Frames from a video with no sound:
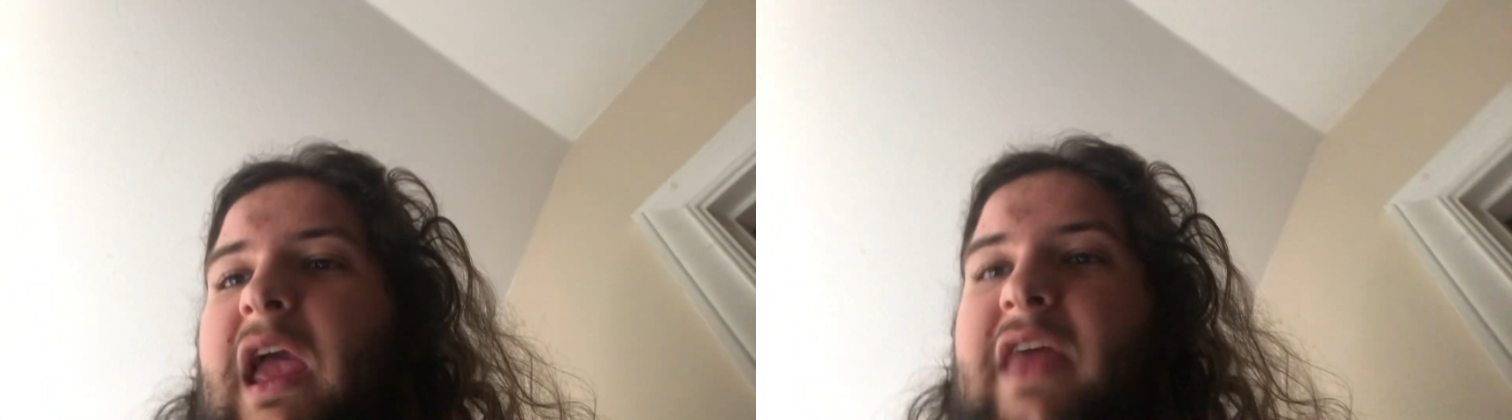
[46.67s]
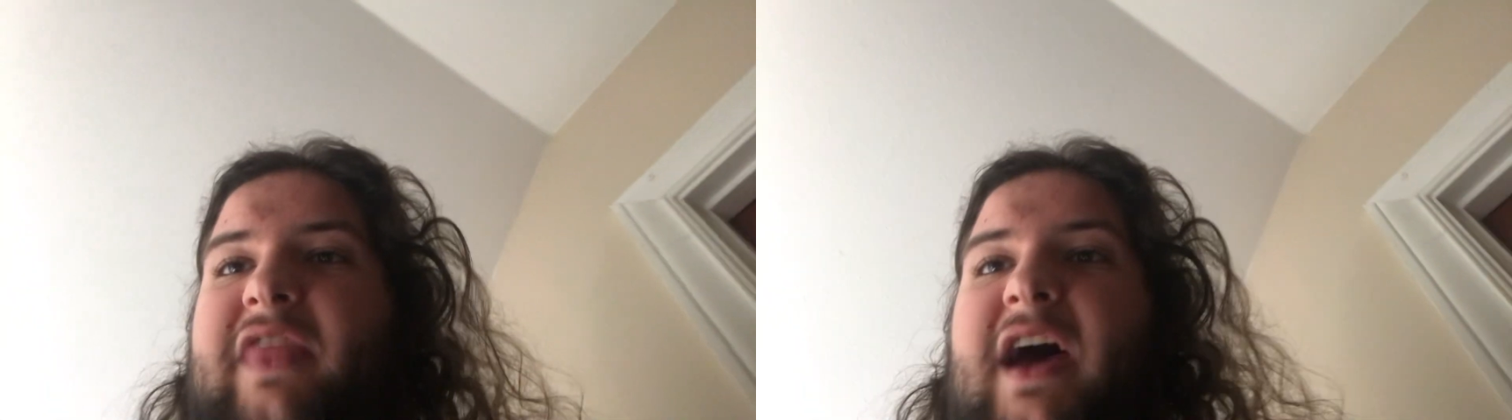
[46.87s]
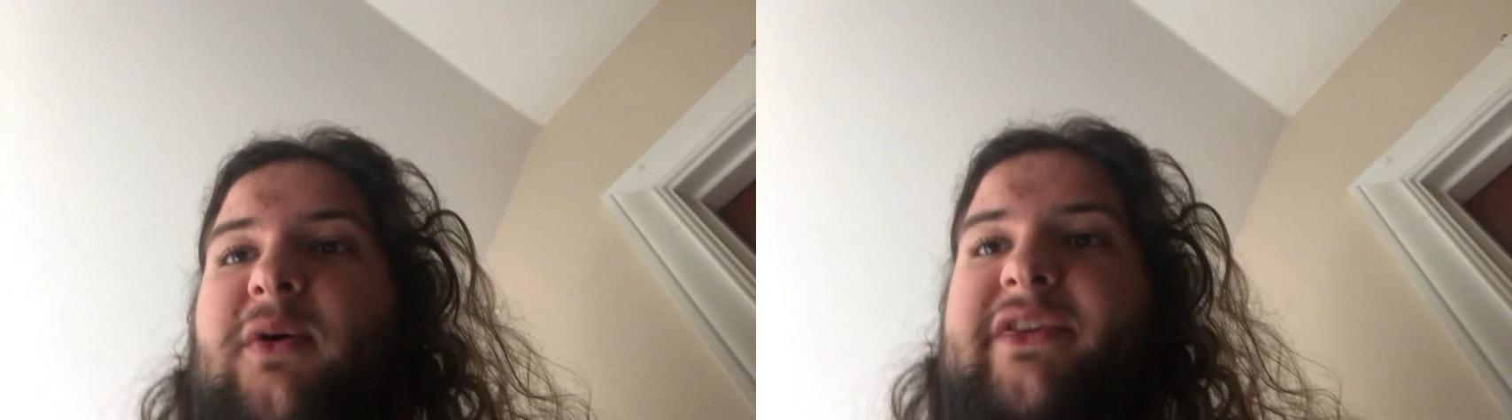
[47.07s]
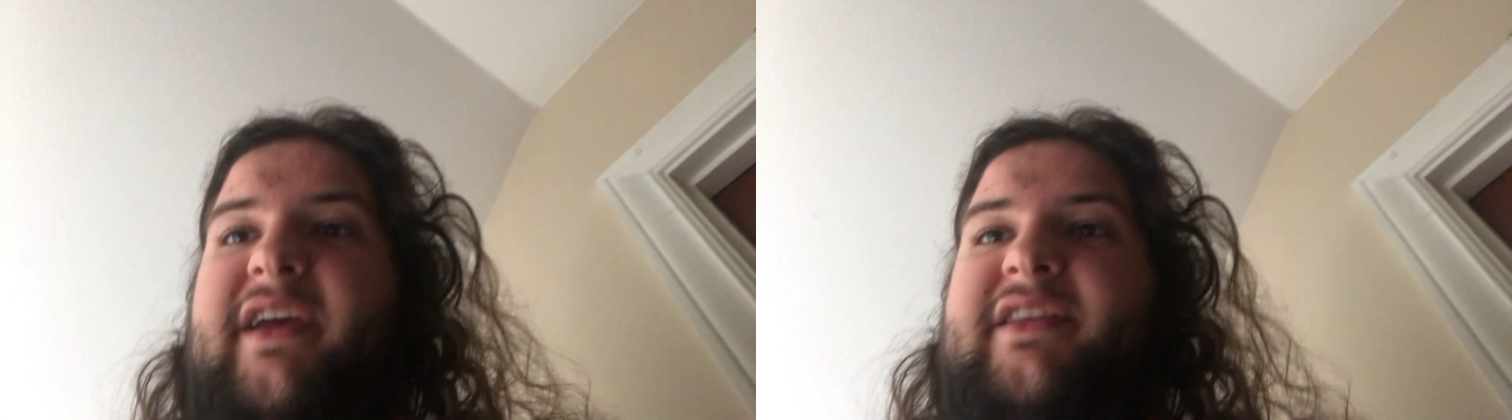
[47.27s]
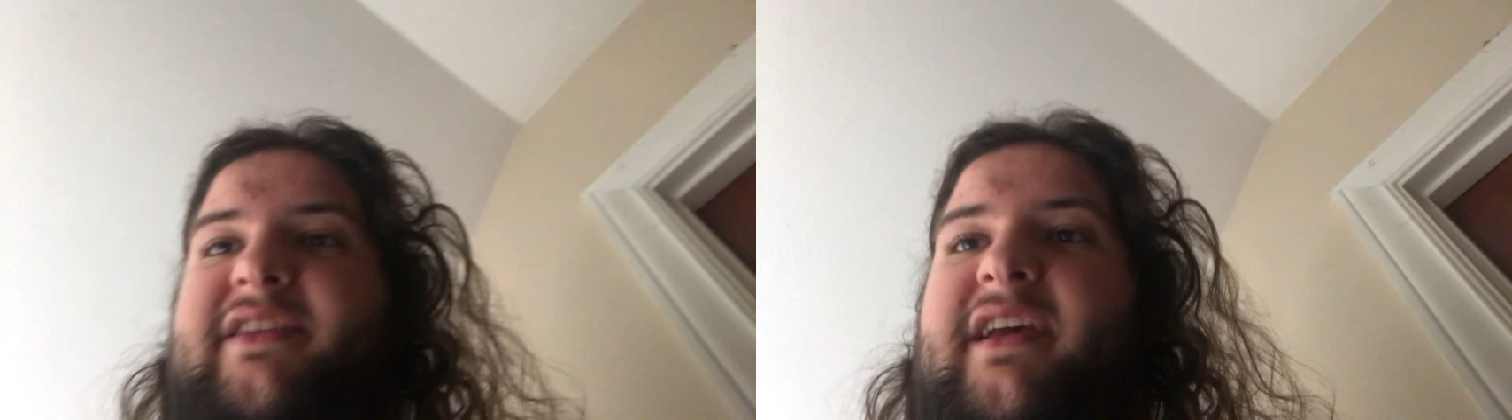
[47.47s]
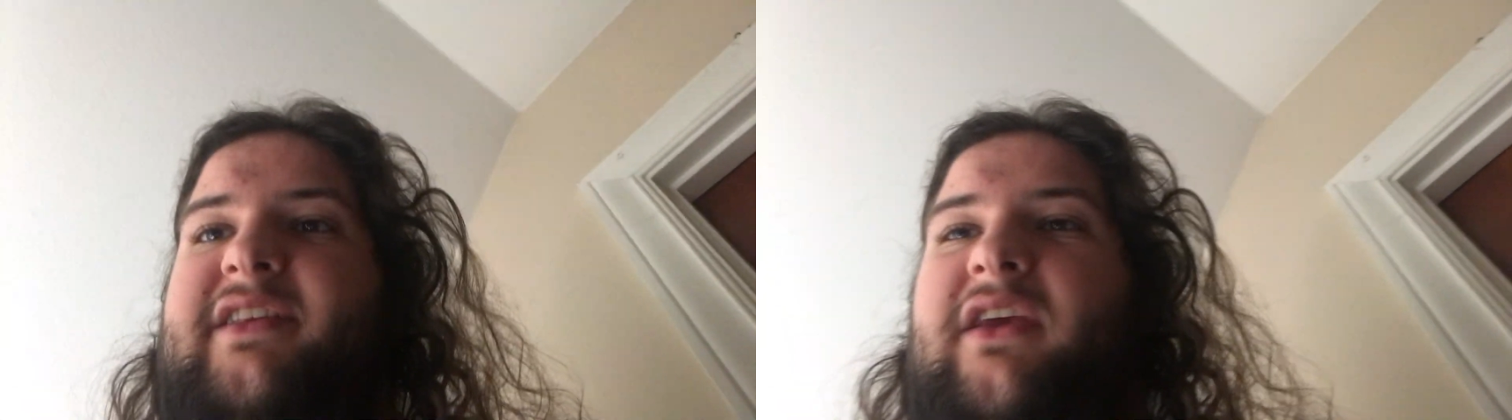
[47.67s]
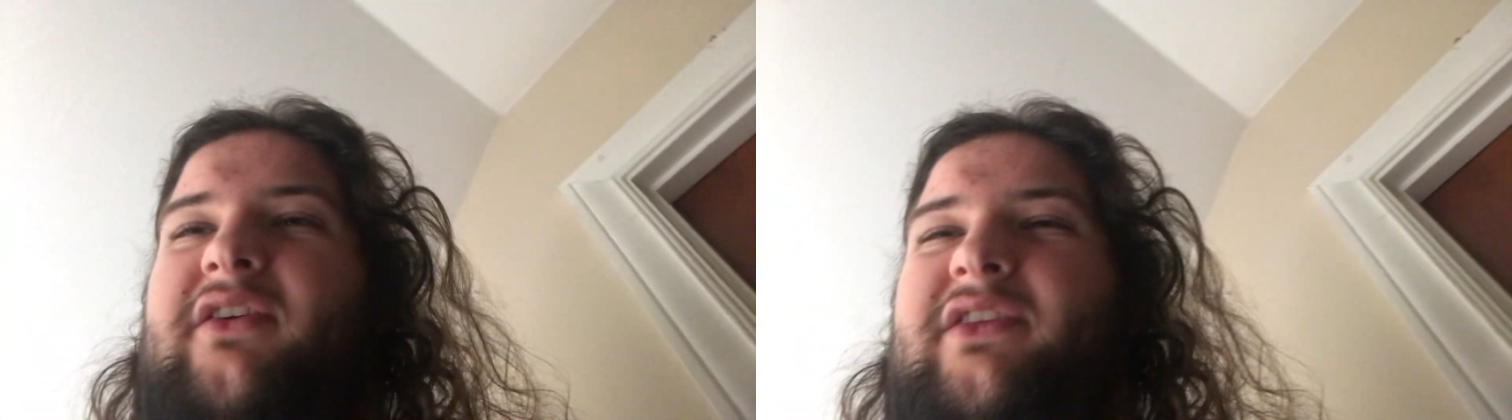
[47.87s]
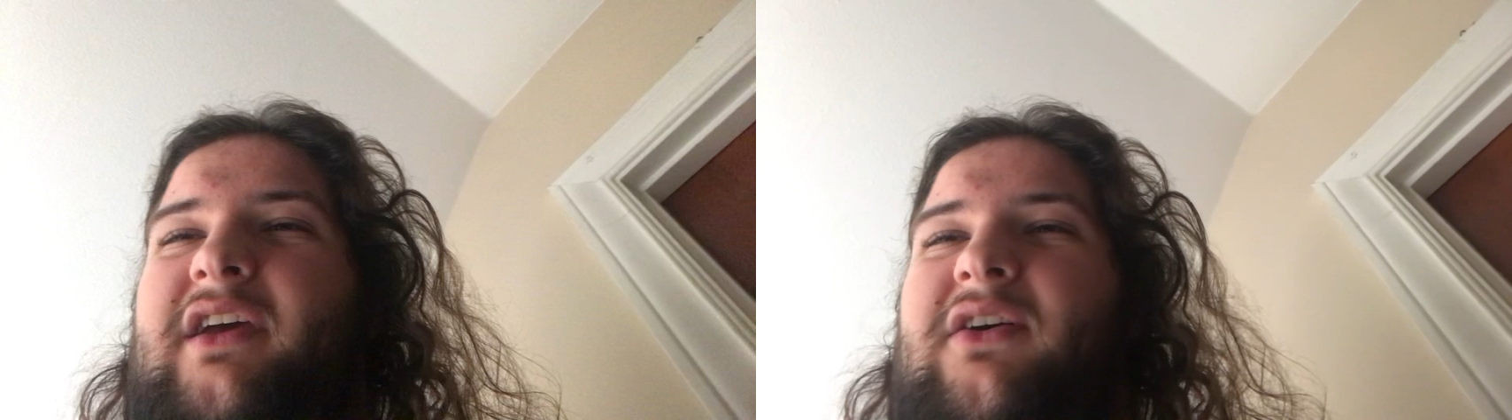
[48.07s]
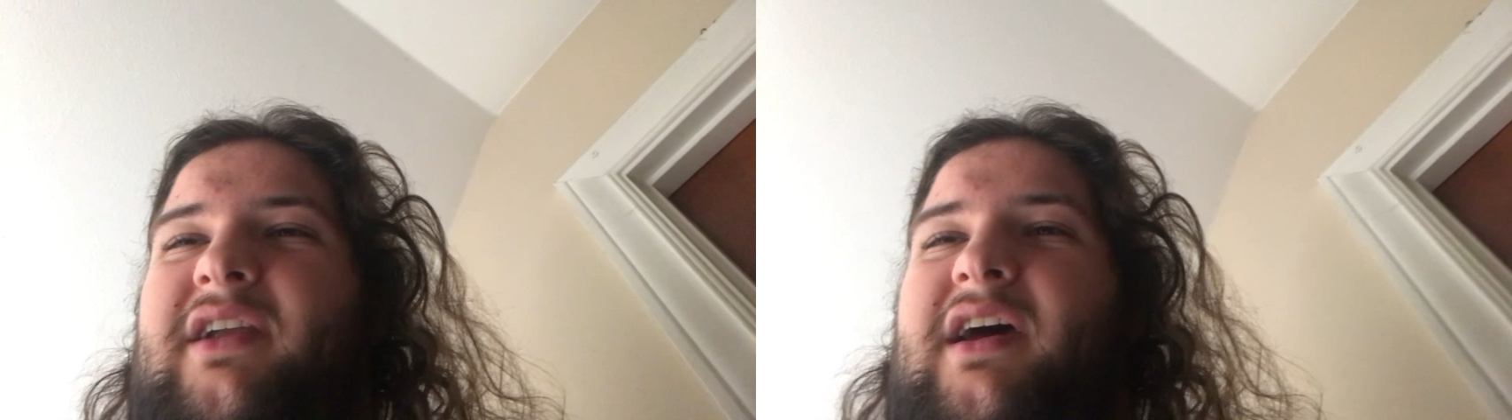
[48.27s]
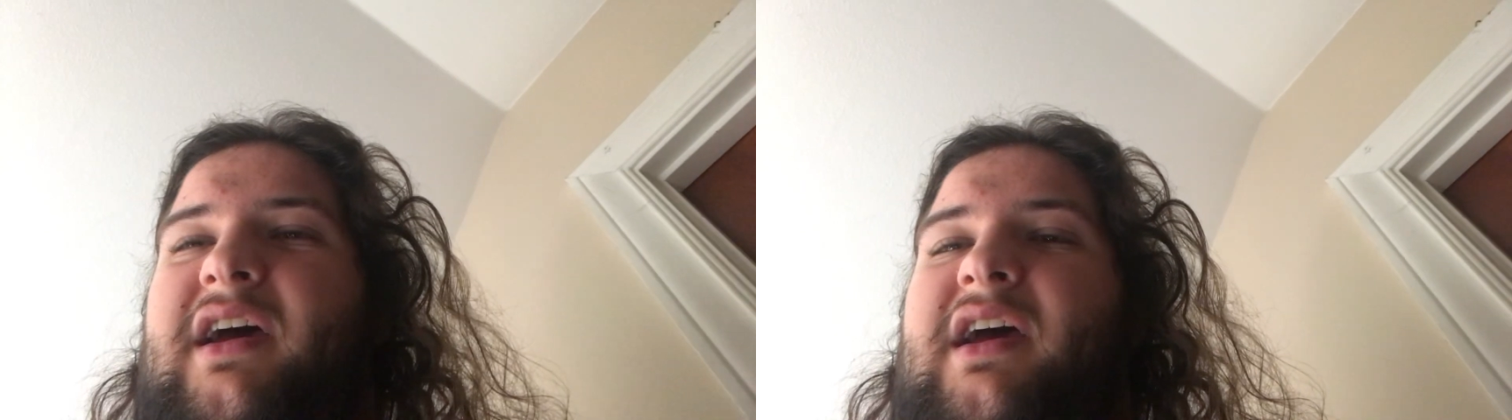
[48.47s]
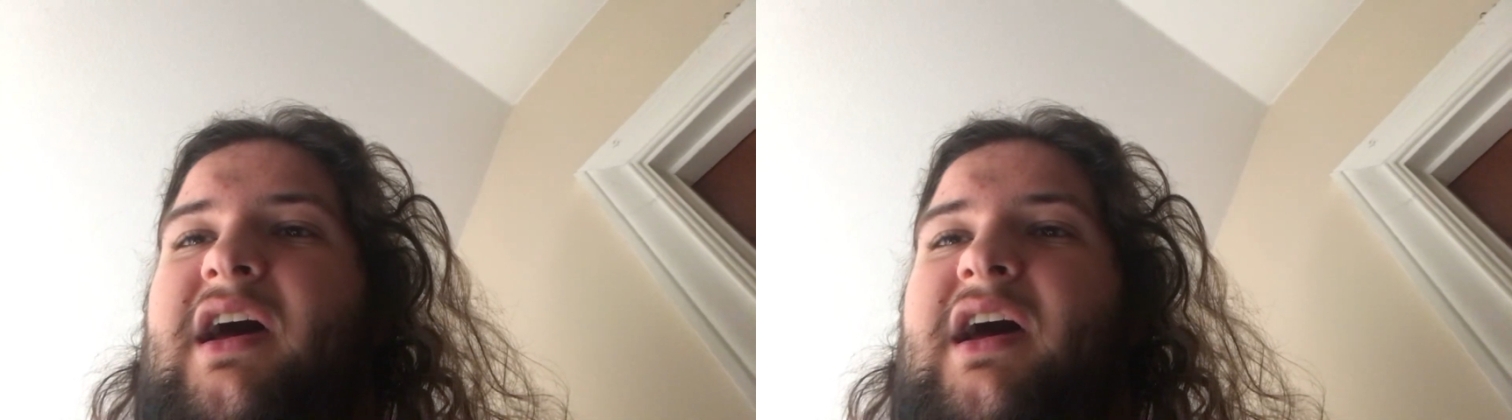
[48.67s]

That was like six years ago, and I, uh,